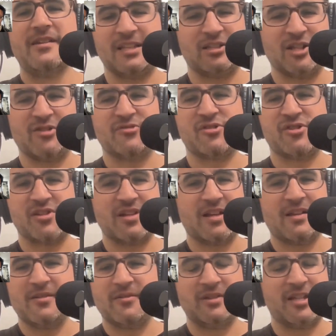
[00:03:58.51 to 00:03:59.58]

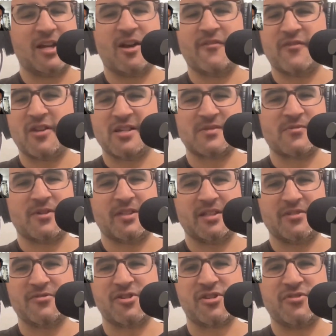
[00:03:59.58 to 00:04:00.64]
Lee Harvey Oswald
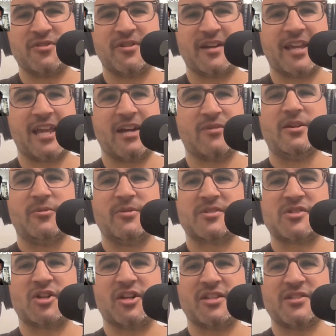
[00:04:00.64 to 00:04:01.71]
lone shooter account were
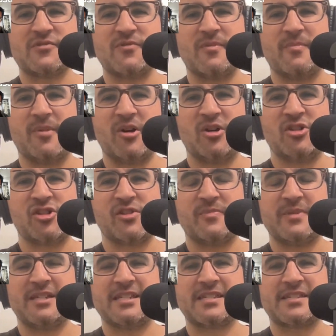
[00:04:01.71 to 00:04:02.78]
starting to emerge and
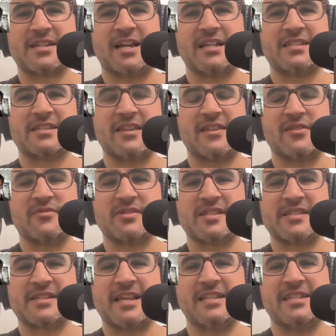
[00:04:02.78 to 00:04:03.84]
be discussed, that there was
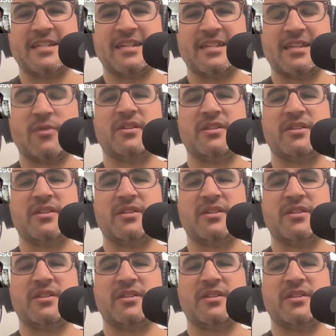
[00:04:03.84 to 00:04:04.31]
this idea that